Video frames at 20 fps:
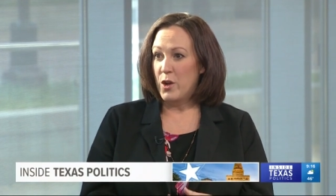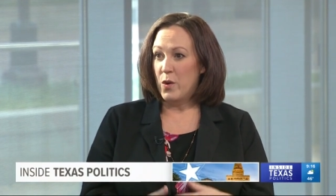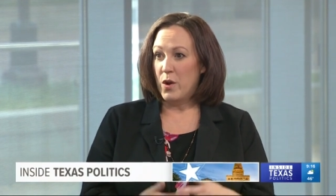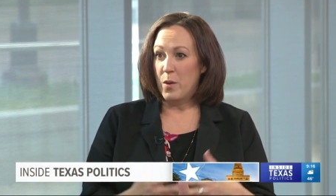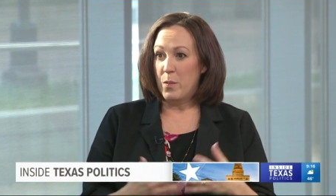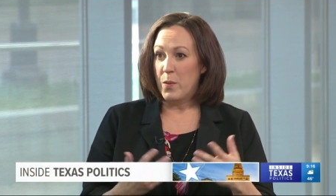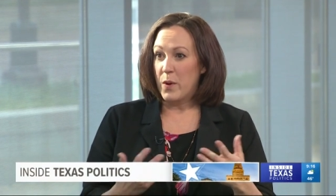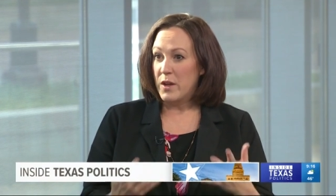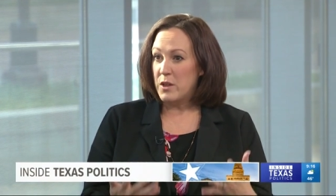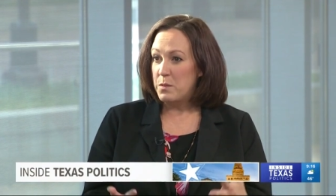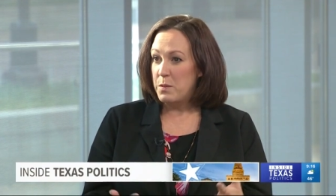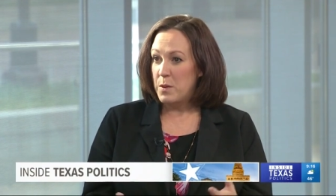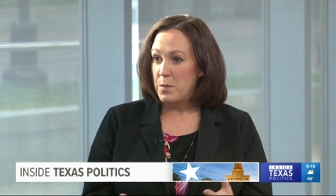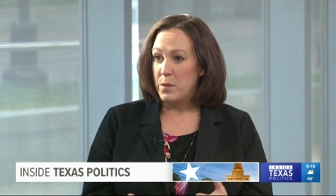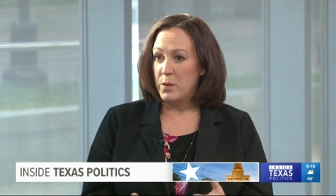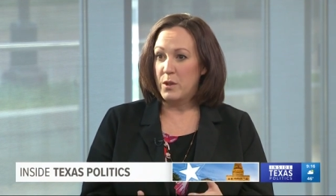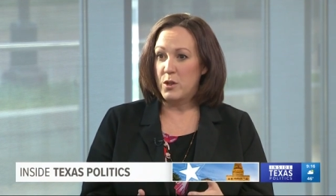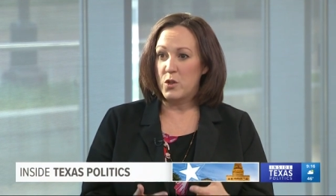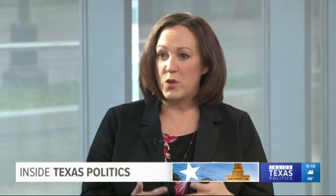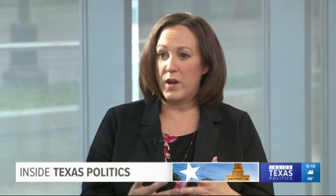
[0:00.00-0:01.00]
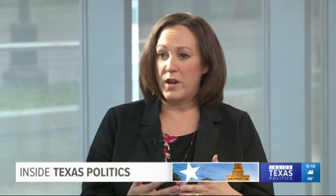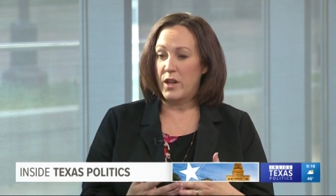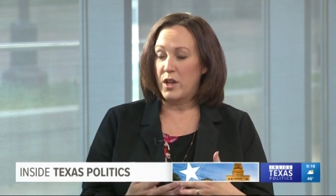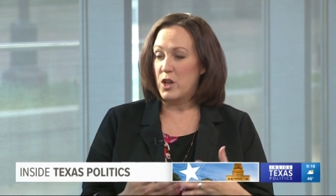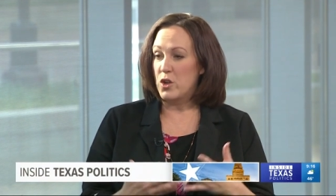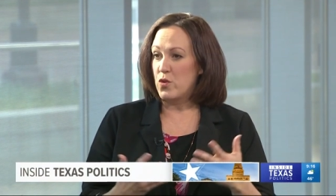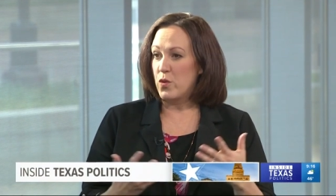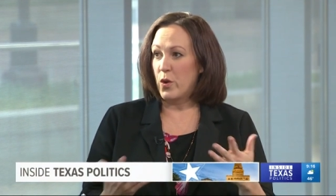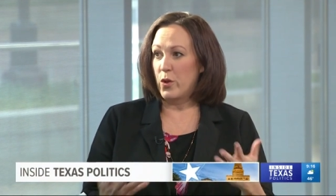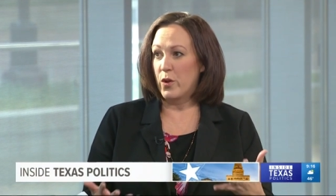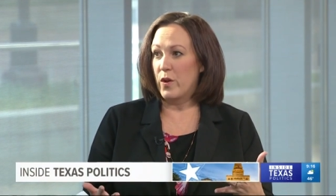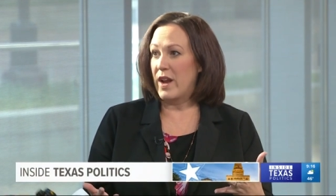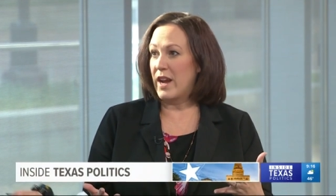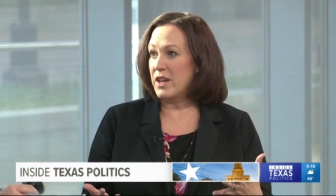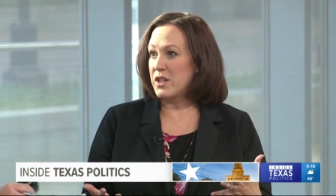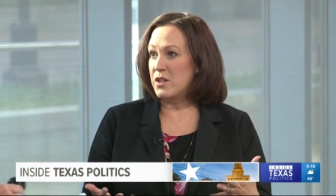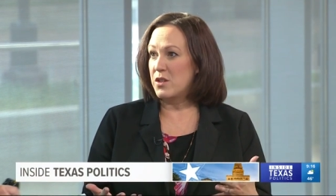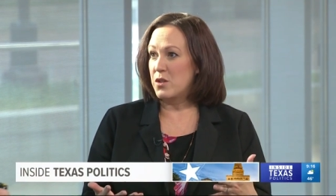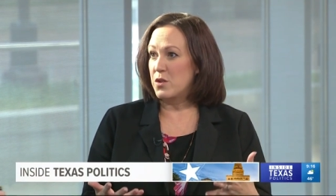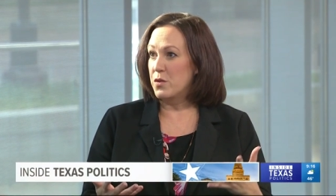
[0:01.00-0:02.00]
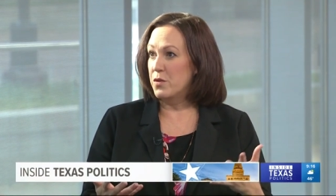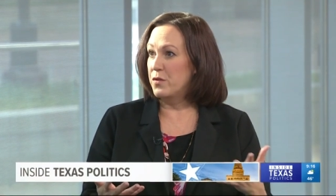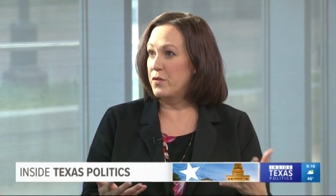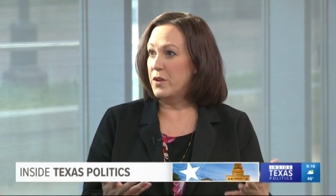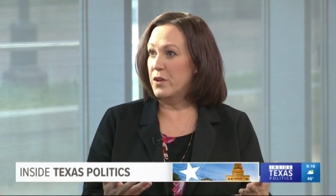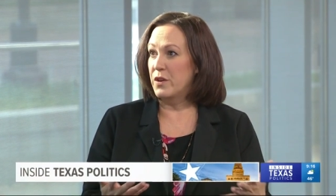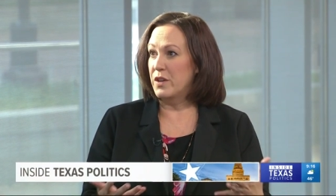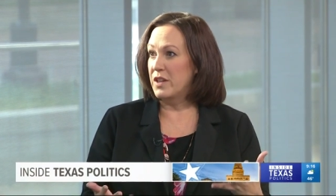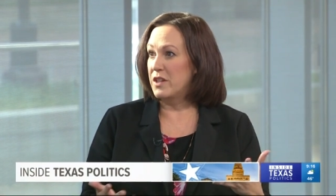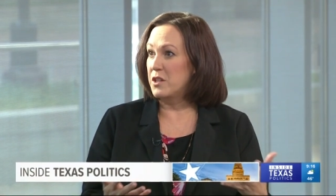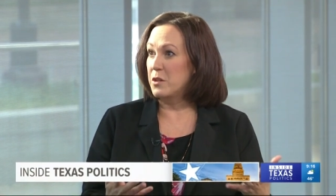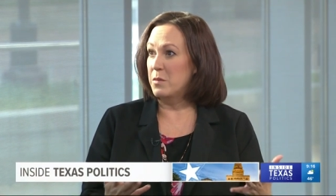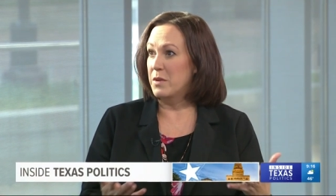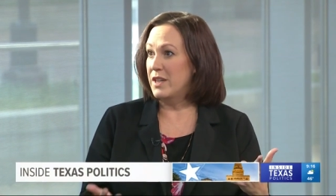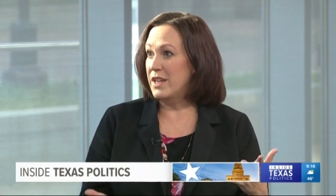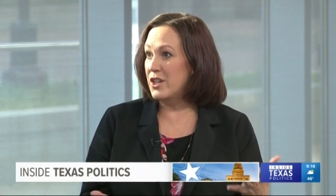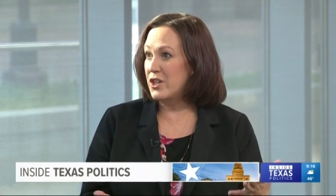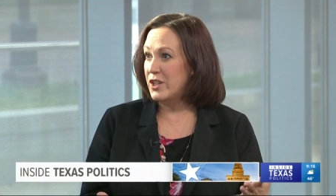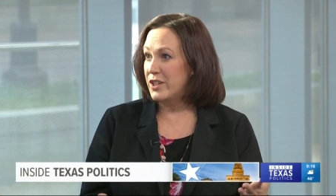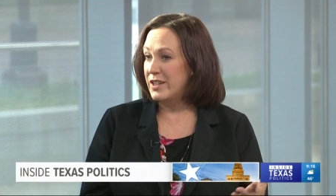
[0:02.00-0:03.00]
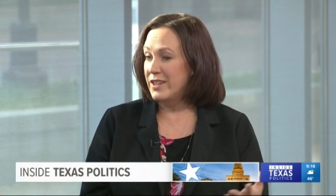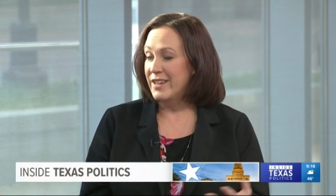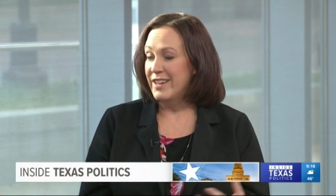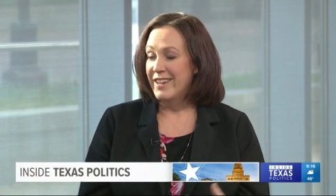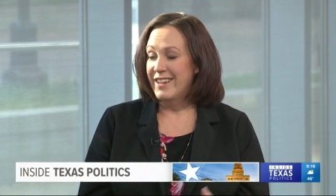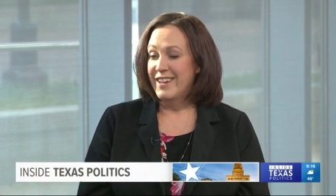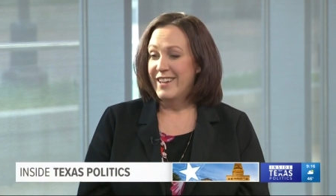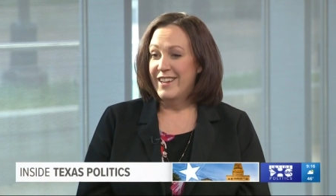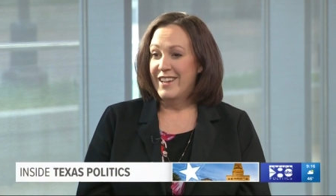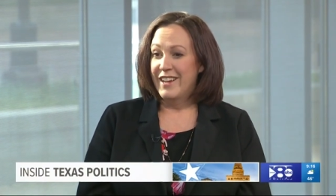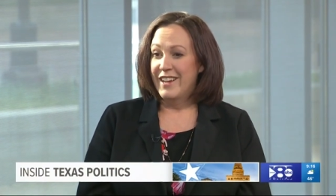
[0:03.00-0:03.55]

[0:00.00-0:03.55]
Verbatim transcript: you know, oppress people and try to control their actions through fear and intimidation. Intimidation,